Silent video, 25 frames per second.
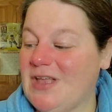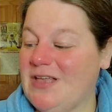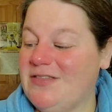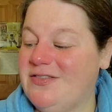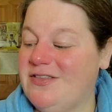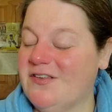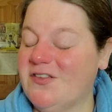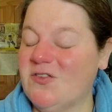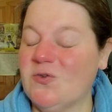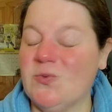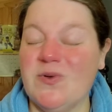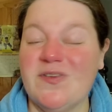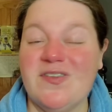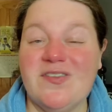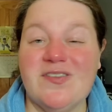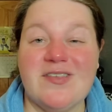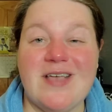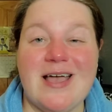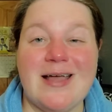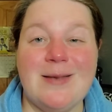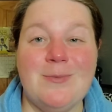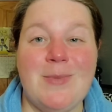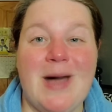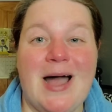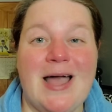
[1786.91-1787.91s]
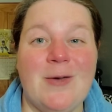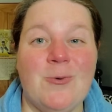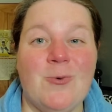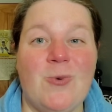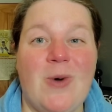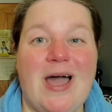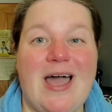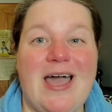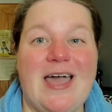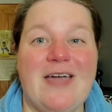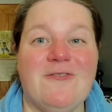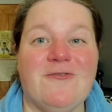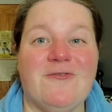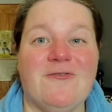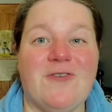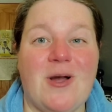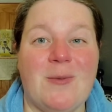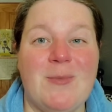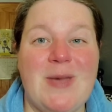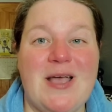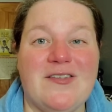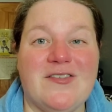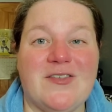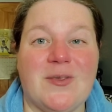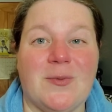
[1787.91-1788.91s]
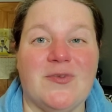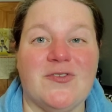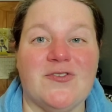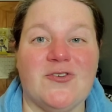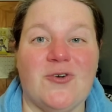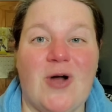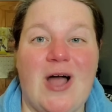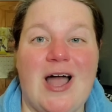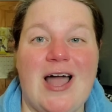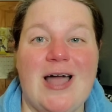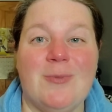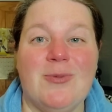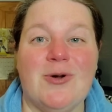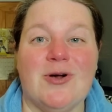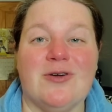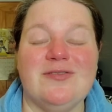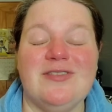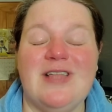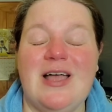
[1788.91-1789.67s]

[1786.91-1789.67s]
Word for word: This was sent my way from a subscriber.